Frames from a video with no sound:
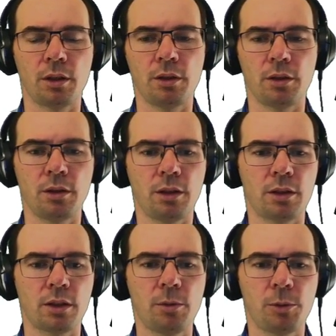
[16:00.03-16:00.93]
in the
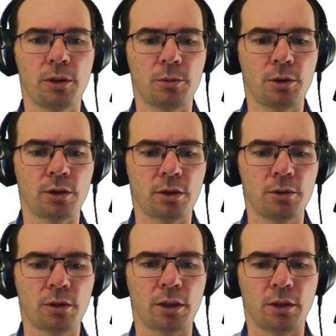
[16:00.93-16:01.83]
example that we just
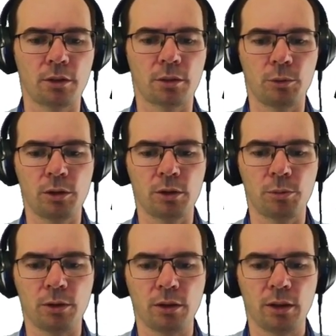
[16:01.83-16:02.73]
looked at, there are
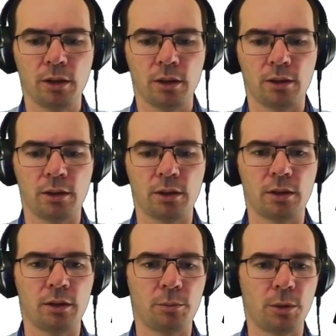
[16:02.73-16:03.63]
multiple
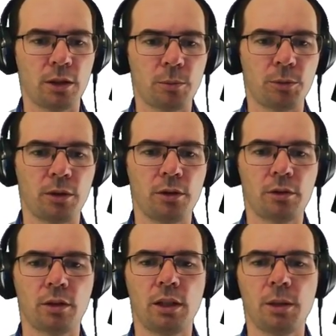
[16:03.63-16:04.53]

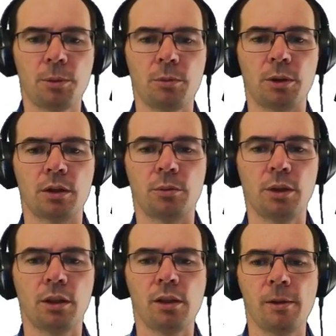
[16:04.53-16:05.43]
local optima as
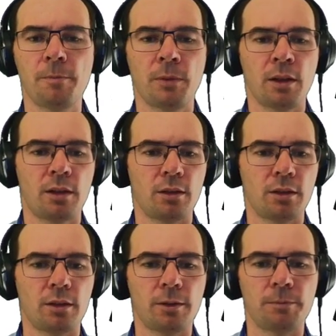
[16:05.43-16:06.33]
well.
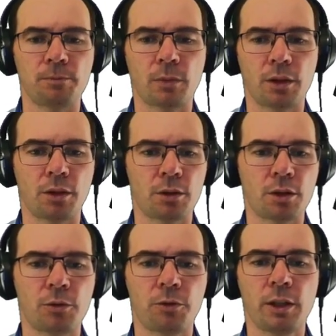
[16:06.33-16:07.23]
There
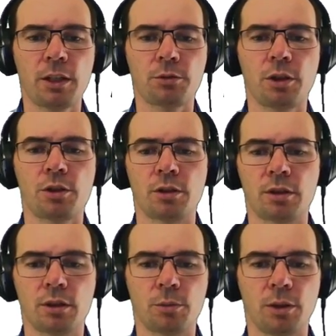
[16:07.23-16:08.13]
are flat regions
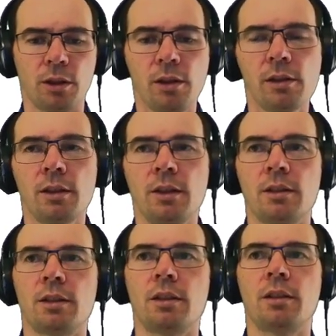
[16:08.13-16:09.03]
as well.
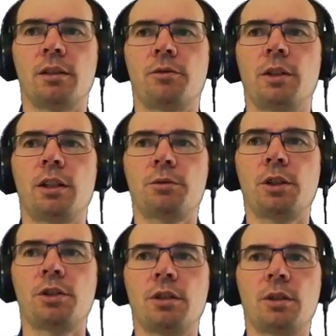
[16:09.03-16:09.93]
And flat
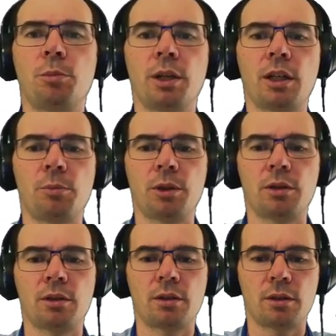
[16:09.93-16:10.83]
region is bad
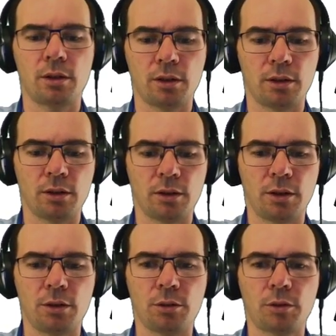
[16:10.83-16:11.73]
because the
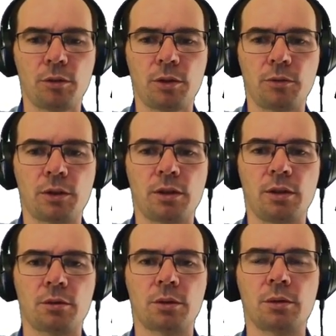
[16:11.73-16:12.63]
derivative is
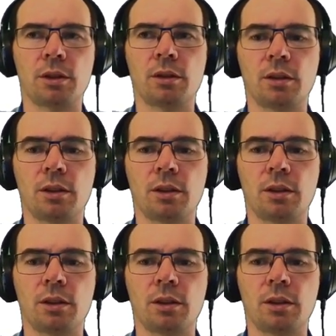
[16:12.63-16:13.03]
0, and